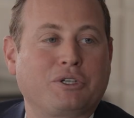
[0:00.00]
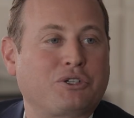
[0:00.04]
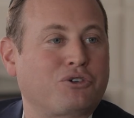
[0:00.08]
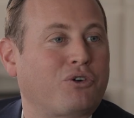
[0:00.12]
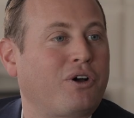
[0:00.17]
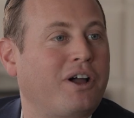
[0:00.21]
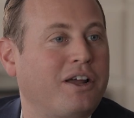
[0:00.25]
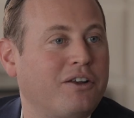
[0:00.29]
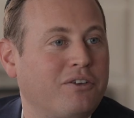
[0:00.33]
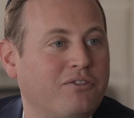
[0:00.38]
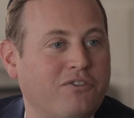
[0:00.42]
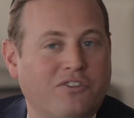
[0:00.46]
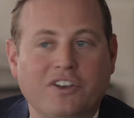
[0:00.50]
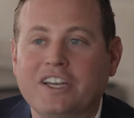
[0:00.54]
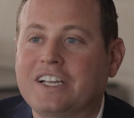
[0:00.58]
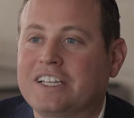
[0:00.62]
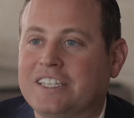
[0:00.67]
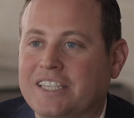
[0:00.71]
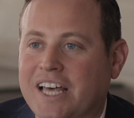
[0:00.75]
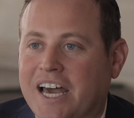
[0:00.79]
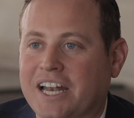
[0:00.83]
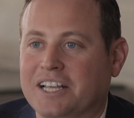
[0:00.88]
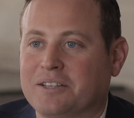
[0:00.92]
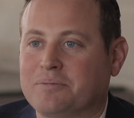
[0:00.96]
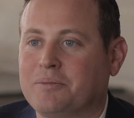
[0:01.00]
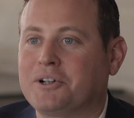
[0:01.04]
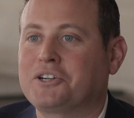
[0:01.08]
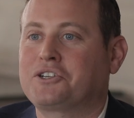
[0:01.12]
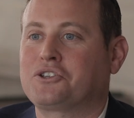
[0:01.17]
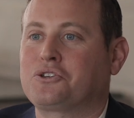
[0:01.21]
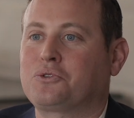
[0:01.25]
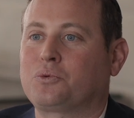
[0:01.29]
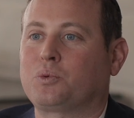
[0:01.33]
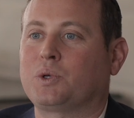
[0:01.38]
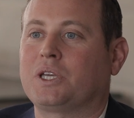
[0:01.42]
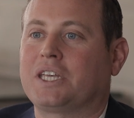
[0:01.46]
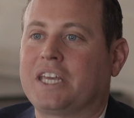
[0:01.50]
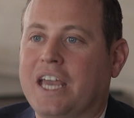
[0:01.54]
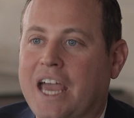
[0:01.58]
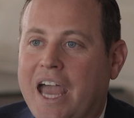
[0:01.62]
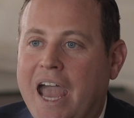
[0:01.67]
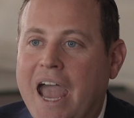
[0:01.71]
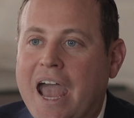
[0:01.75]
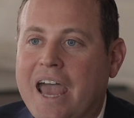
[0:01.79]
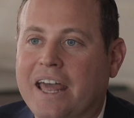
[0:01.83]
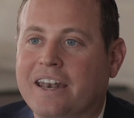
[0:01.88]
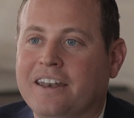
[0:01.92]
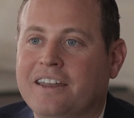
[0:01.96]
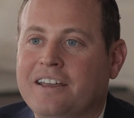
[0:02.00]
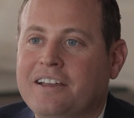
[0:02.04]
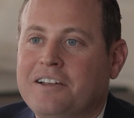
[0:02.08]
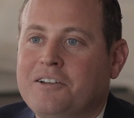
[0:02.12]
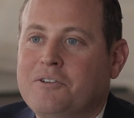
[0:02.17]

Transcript: try and fix that as much as we can.